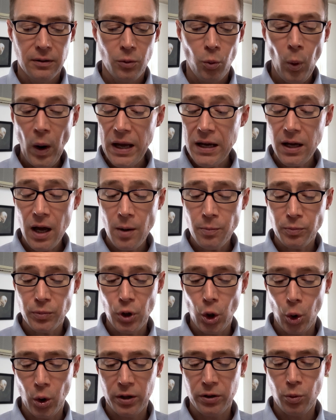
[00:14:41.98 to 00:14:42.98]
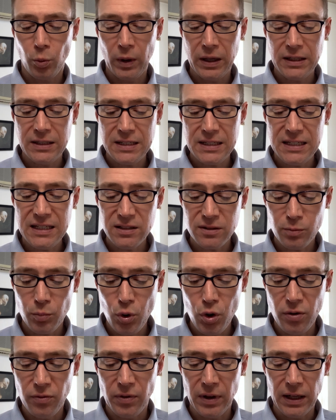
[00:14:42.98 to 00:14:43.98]
Wake up, north wind, get
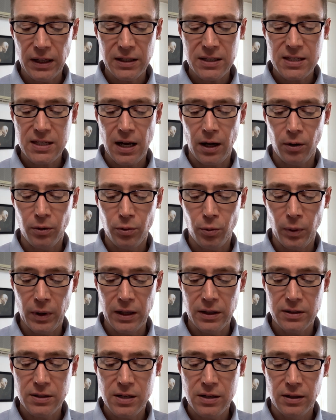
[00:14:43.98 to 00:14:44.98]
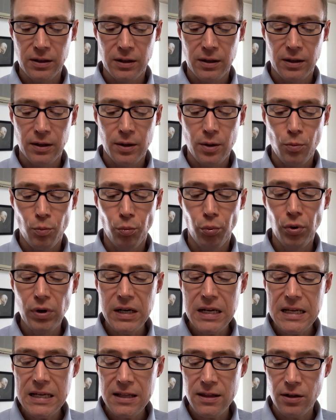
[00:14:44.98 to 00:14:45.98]
moving, south wind.
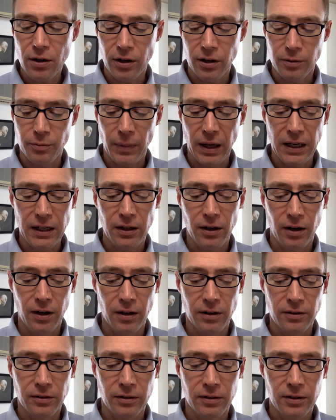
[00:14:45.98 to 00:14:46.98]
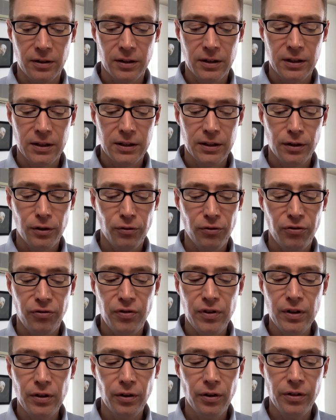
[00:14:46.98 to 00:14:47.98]
Breathe on my garden.
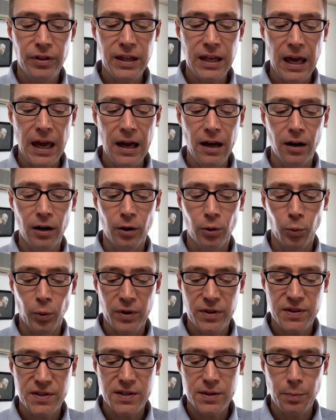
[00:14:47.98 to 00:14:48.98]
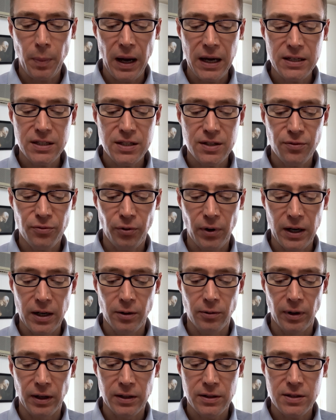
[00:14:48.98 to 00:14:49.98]
Fill the air with spice
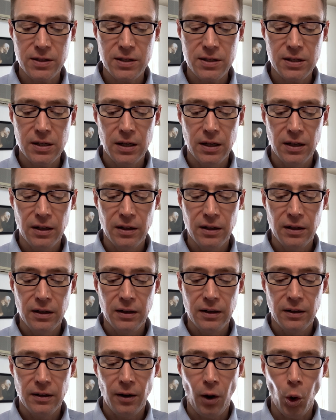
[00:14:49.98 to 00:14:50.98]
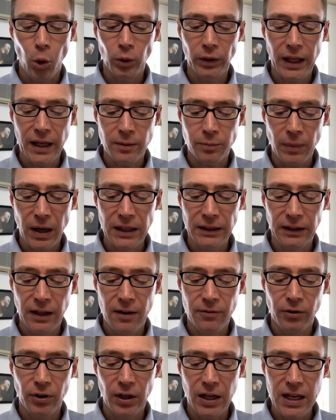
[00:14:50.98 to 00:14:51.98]
fragrance. Oh, let my
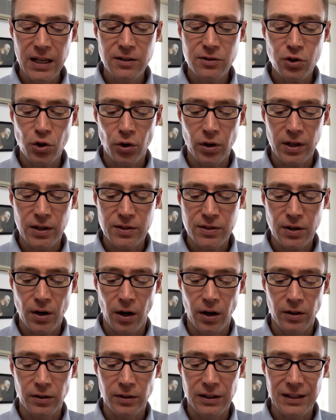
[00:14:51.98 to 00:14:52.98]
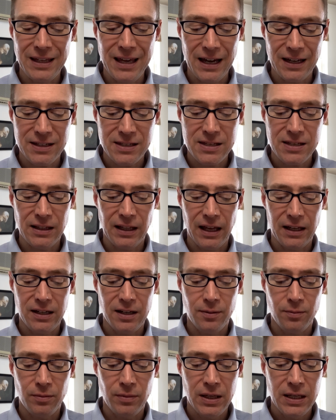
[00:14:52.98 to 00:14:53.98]
lover enter his garden. Yes, let
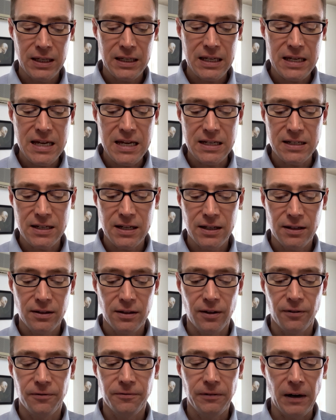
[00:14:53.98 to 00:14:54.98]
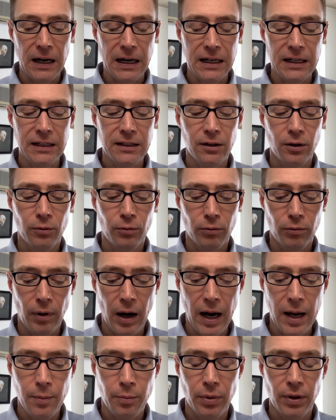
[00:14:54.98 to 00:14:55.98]
him eat the fine,
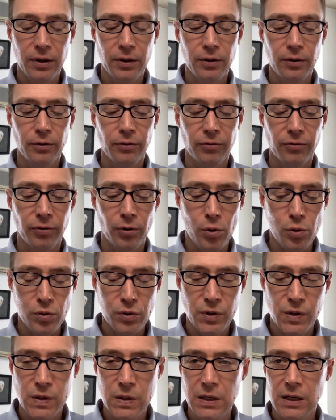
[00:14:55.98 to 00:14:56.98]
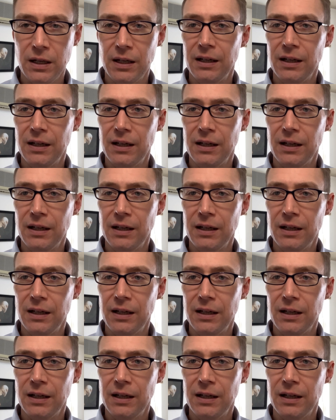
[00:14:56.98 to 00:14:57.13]
ripe fruits.